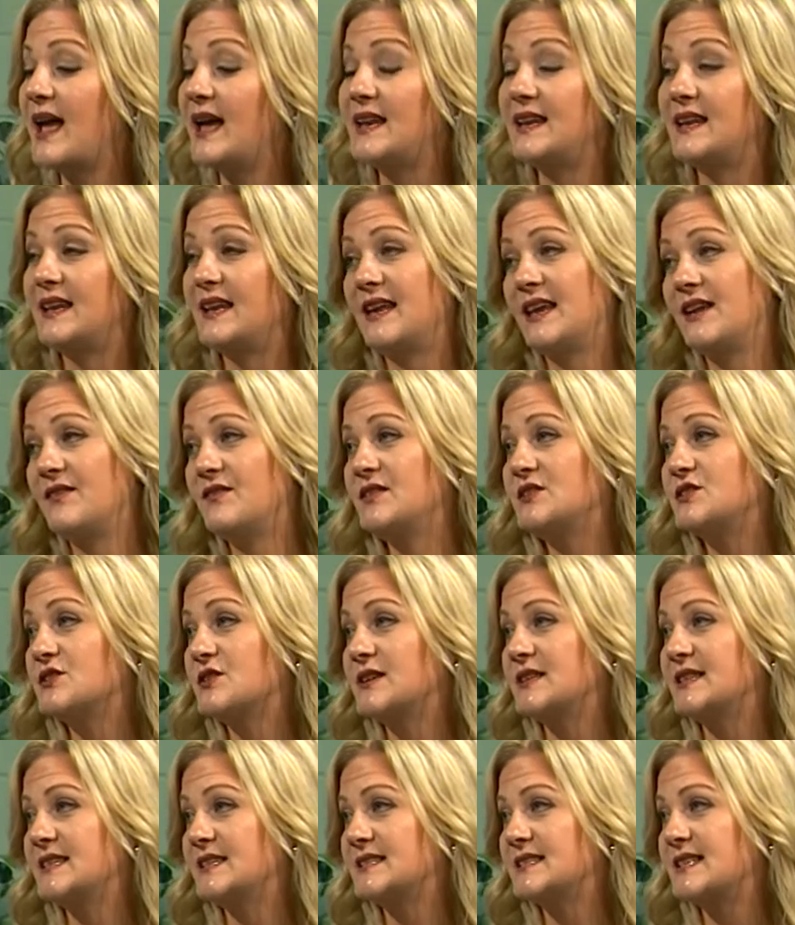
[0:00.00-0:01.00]
even
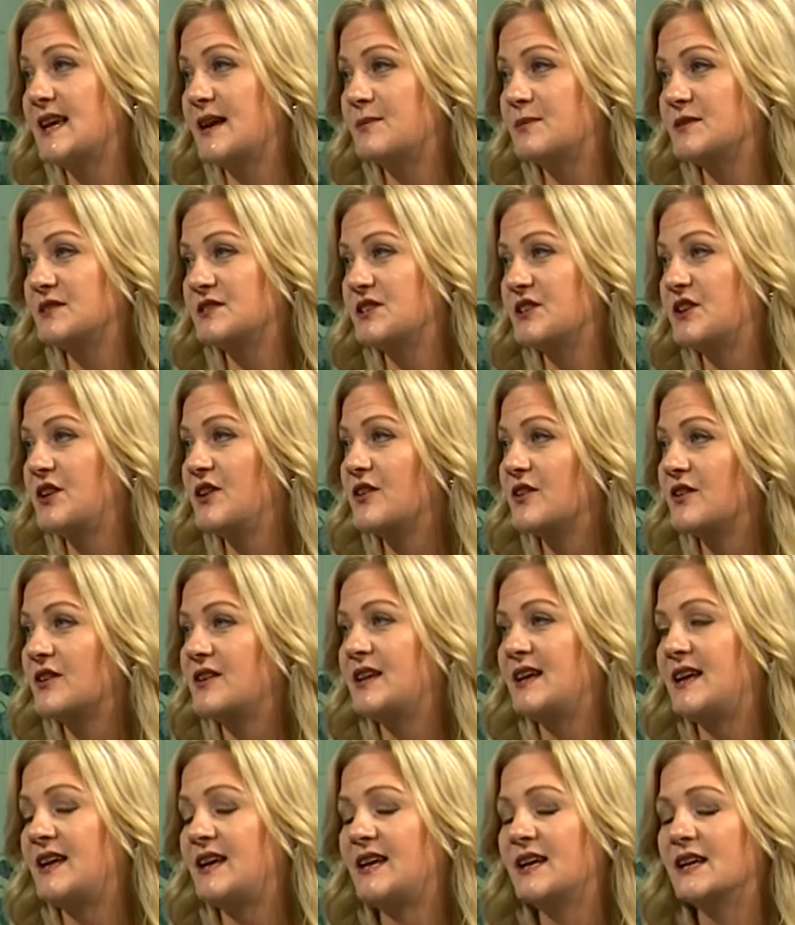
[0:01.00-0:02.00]
during the
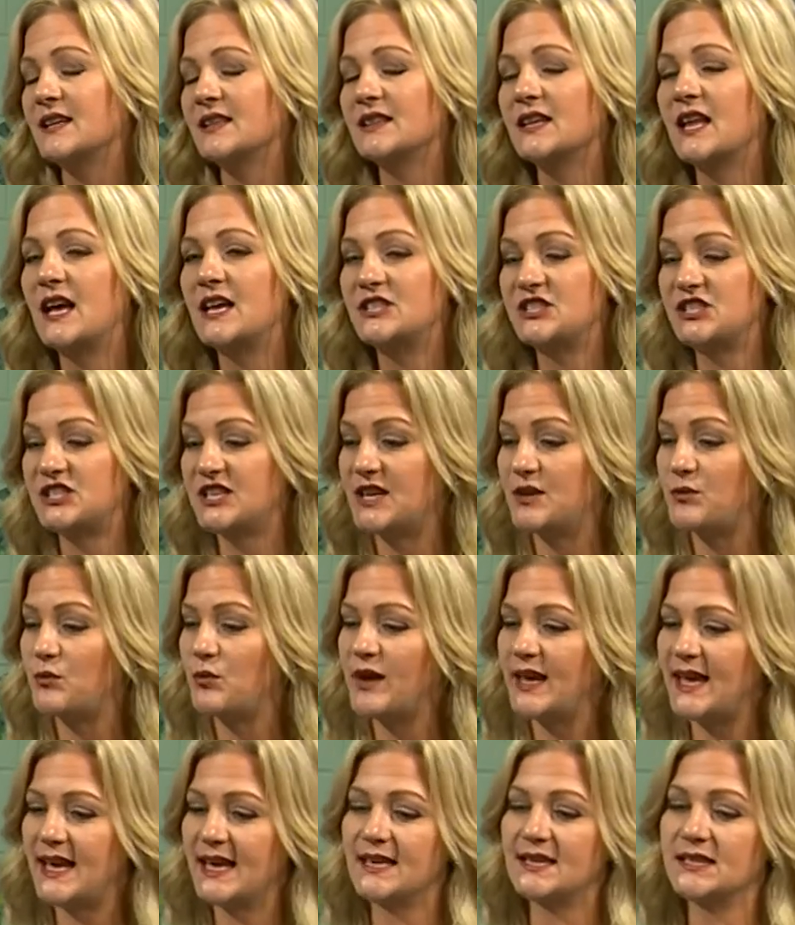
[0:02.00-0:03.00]
cybersecurity luncheon,
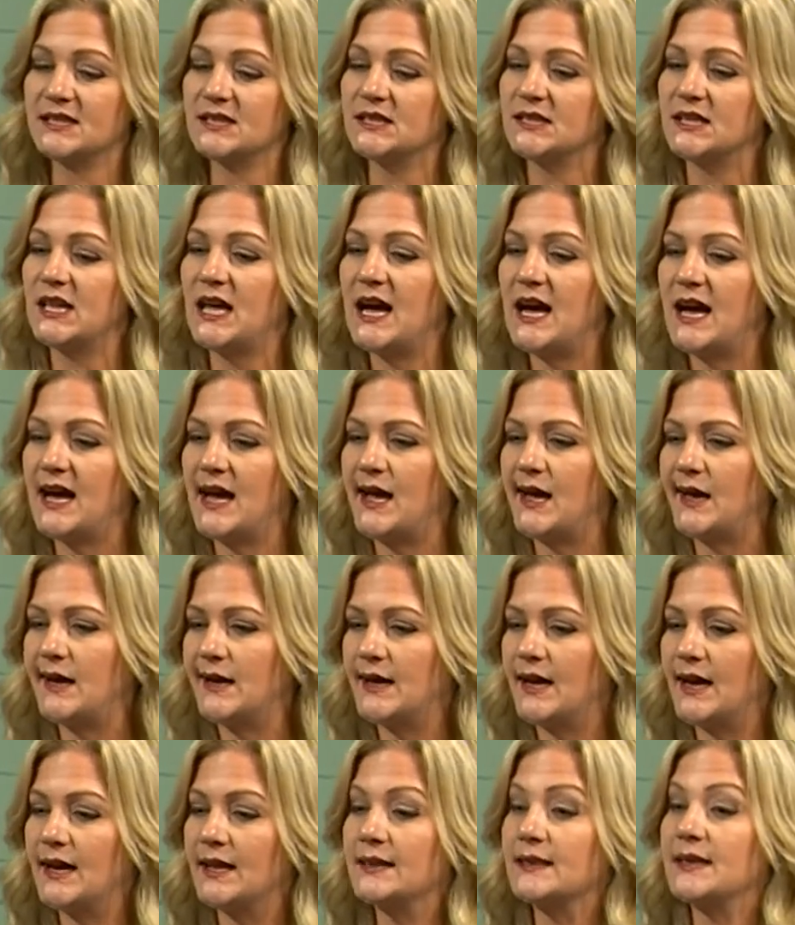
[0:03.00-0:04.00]
we hit a lot
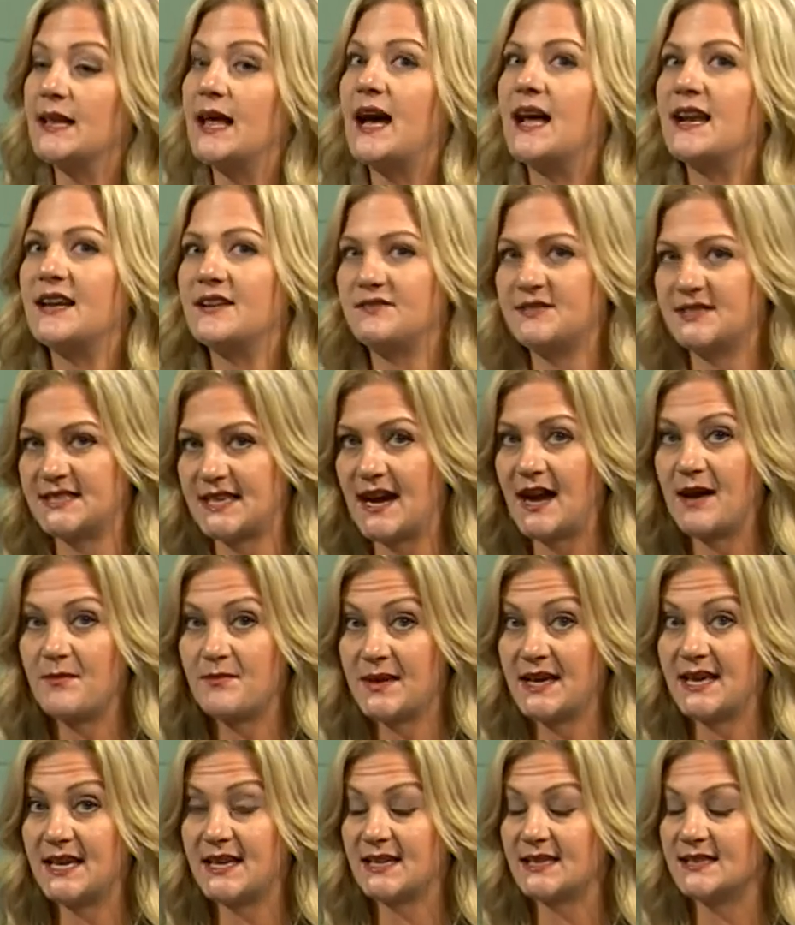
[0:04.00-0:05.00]
of
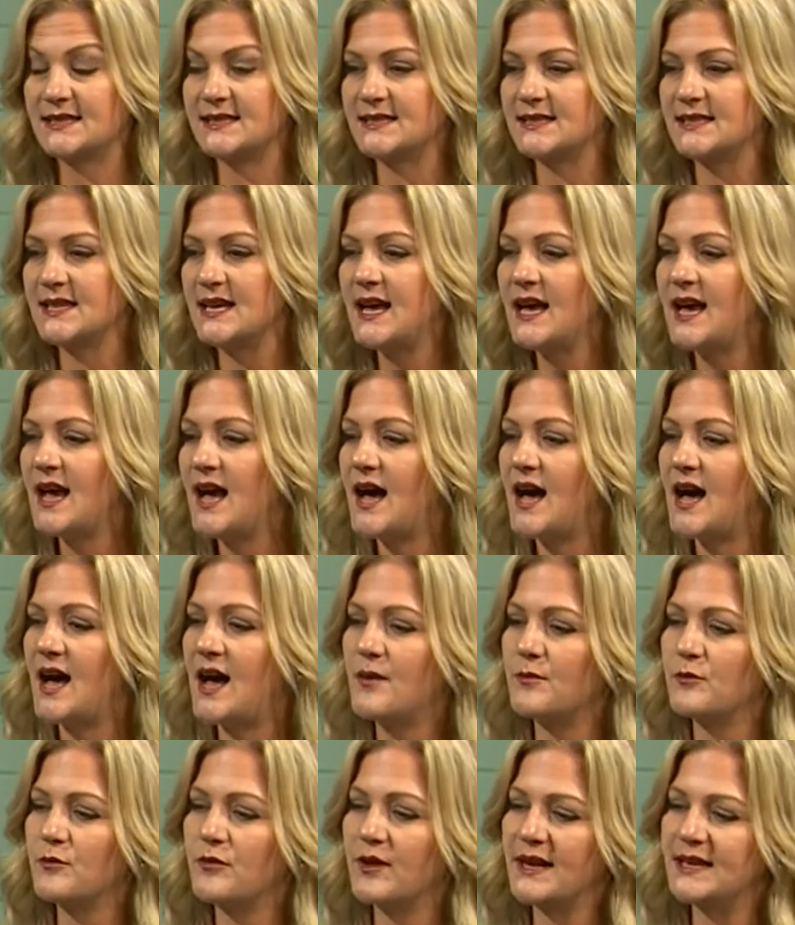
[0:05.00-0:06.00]
topics.
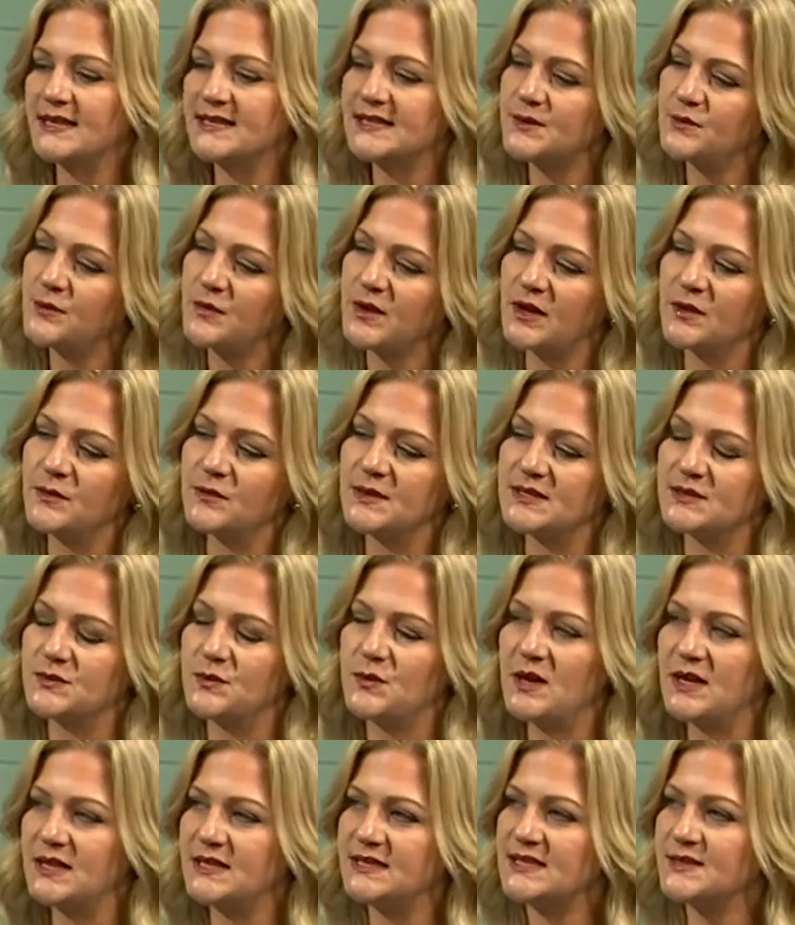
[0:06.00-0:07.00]
Ransomware was
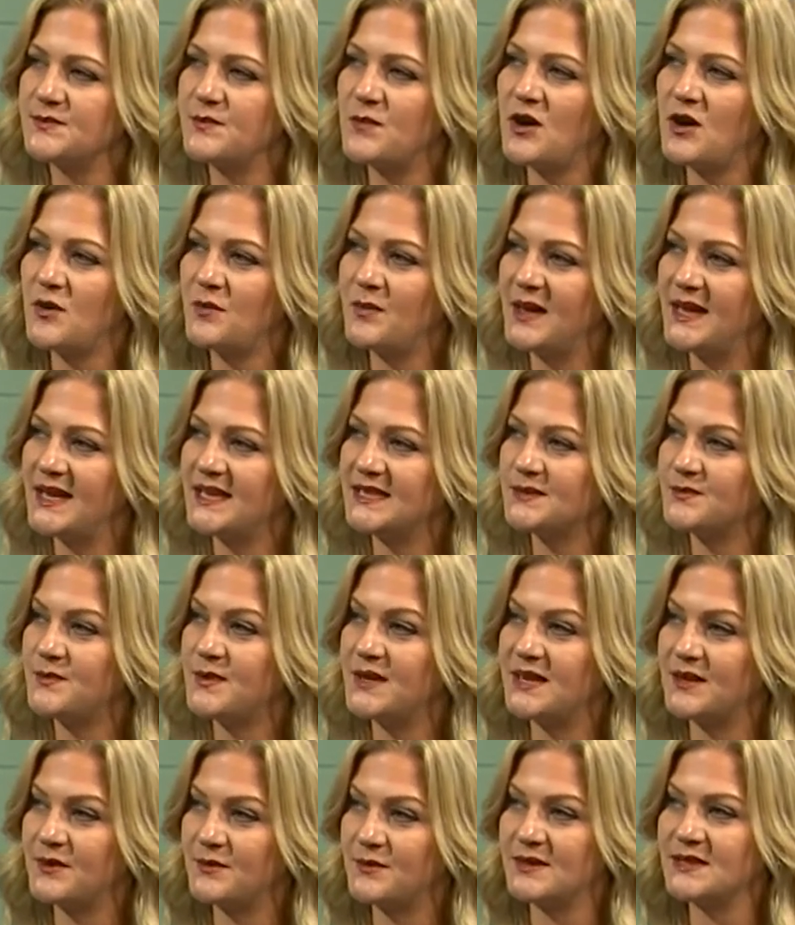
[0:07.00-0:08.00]
one small piece,
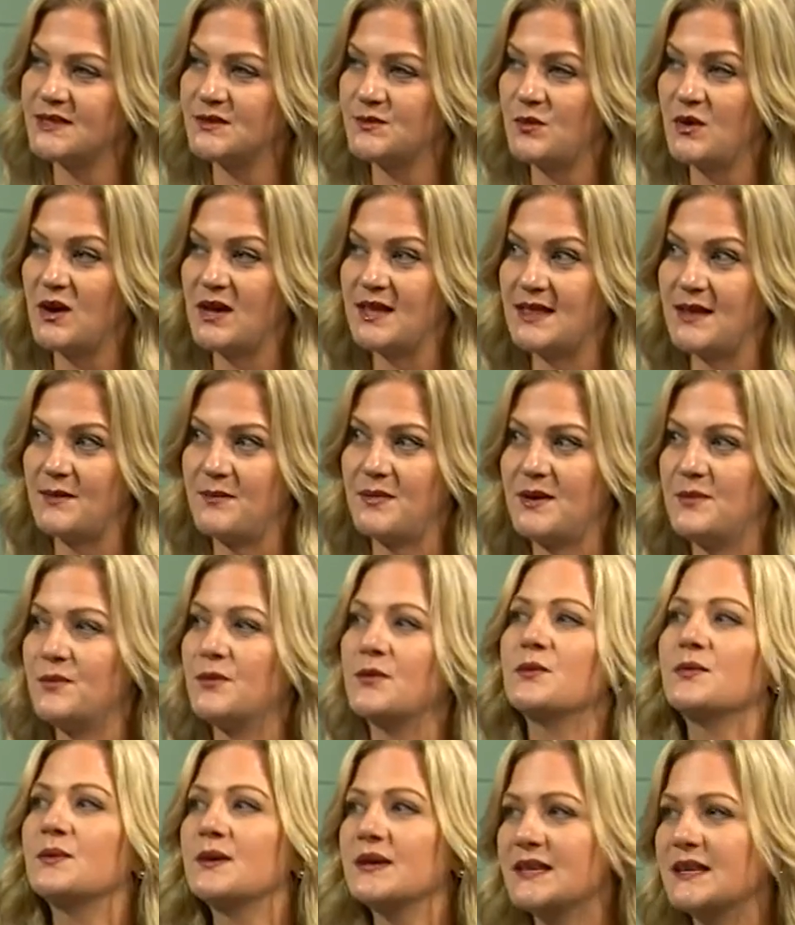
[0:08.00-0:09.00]
but it was one that
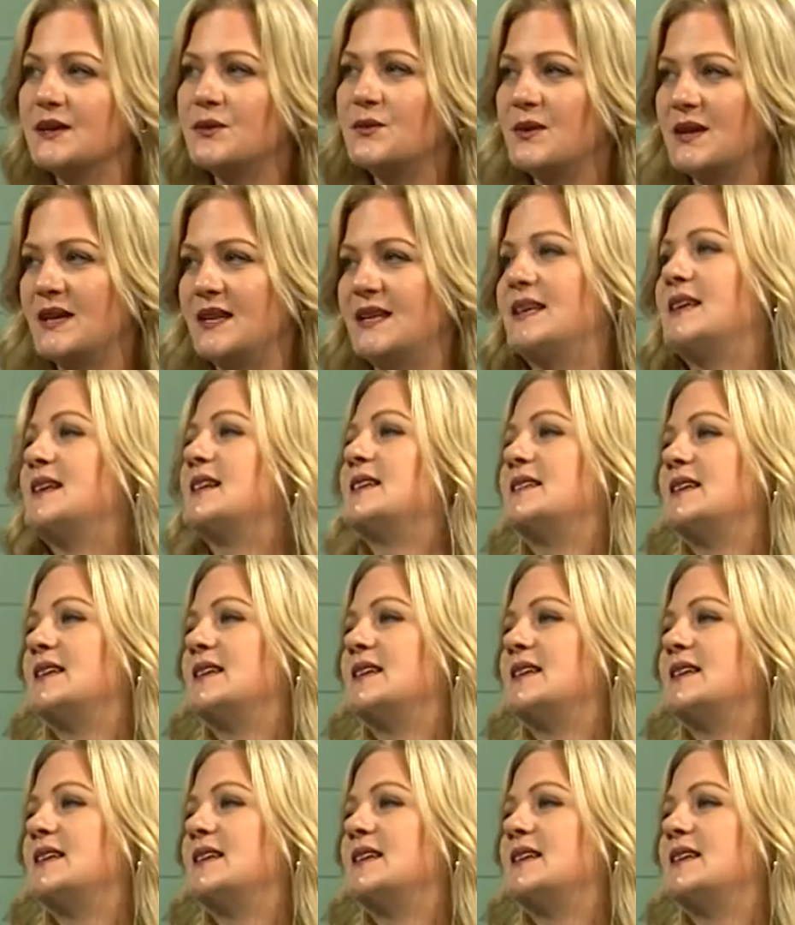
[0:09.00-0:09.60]
people really wanted